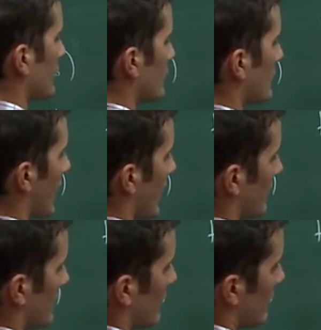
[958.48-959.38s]
to
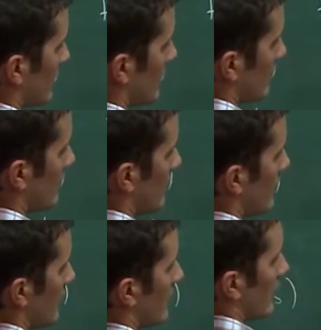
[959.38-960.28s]
X
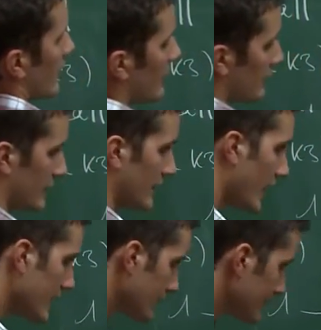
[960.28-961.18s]
L to the
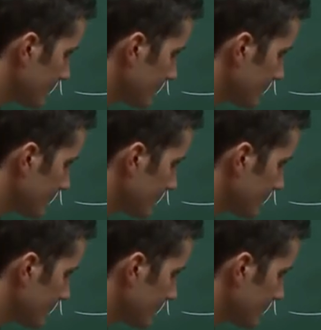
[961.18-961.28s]
N.